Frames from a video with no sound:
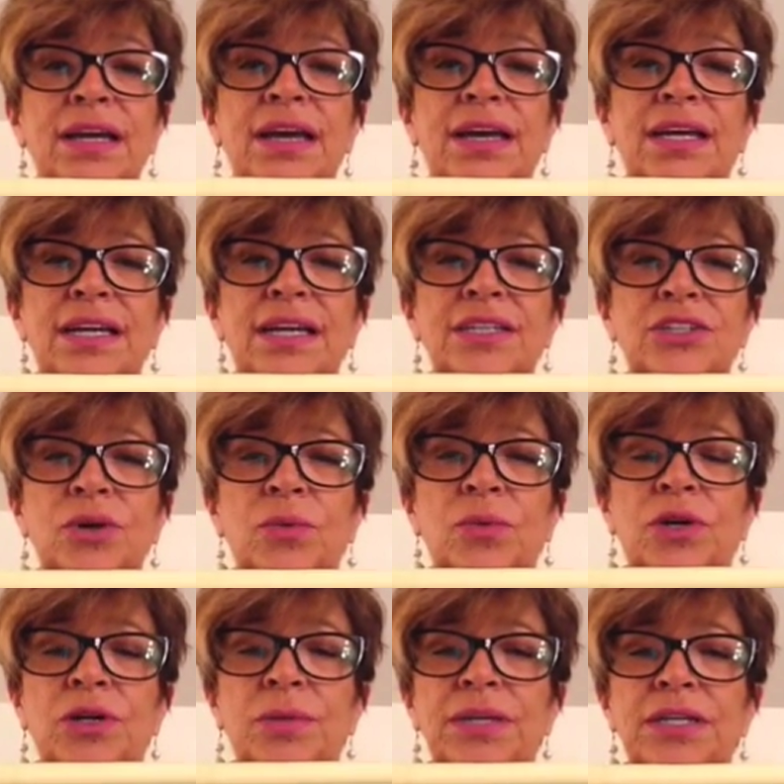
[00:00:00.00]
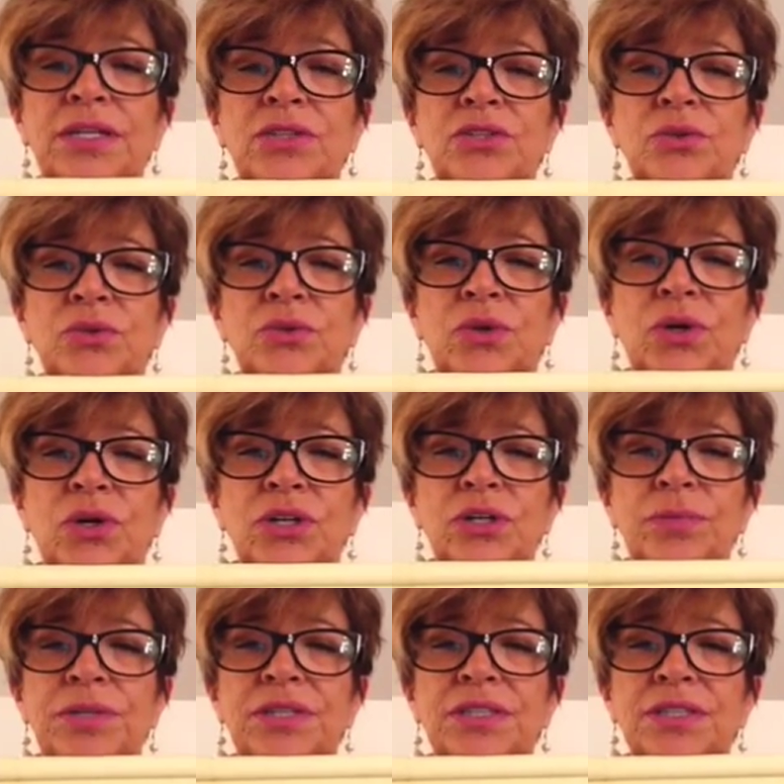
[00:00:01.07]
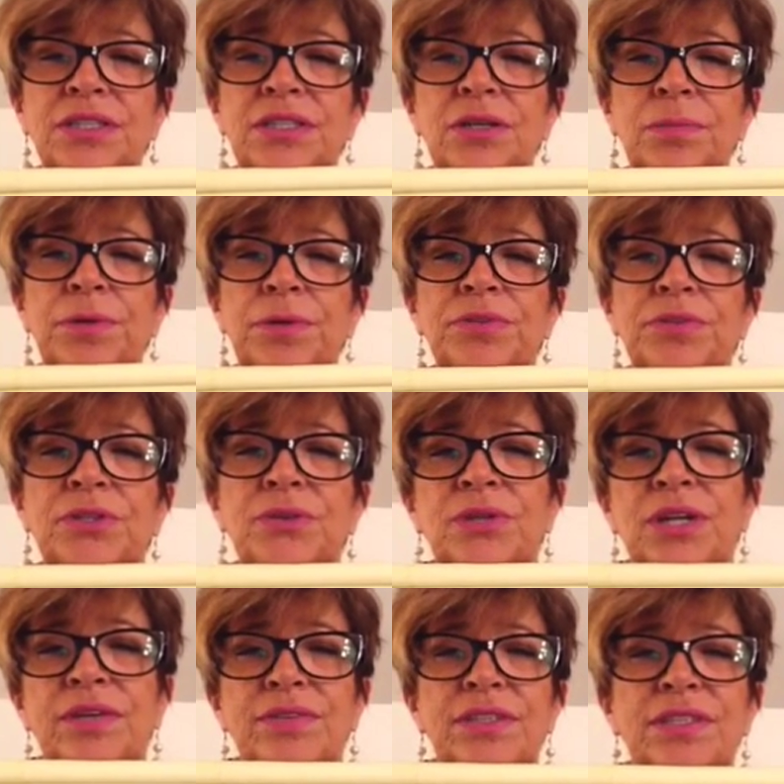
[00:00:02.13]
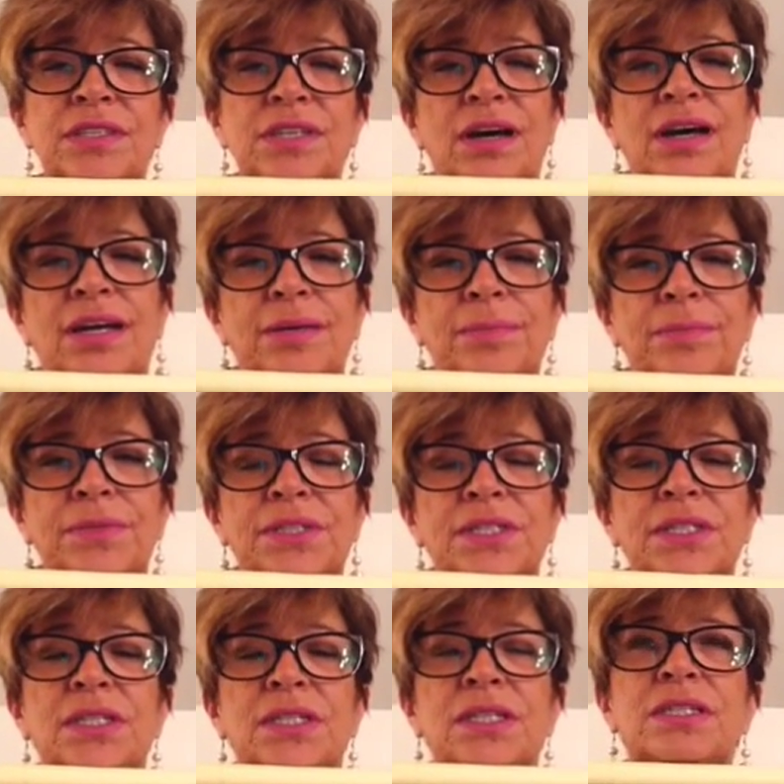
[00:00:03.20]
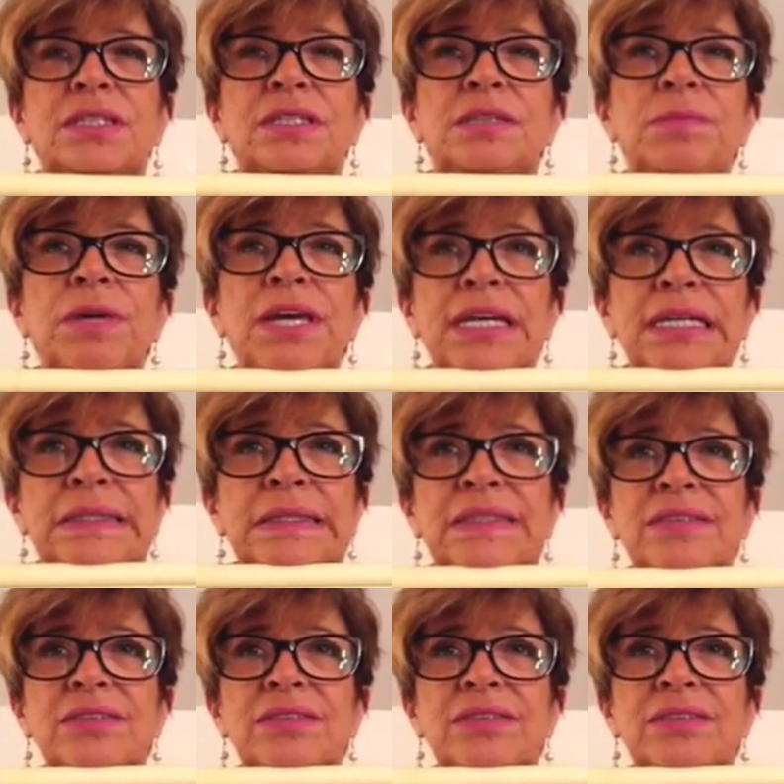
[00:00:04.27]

And I don't want to make it too long because I know people don't have the time to spend,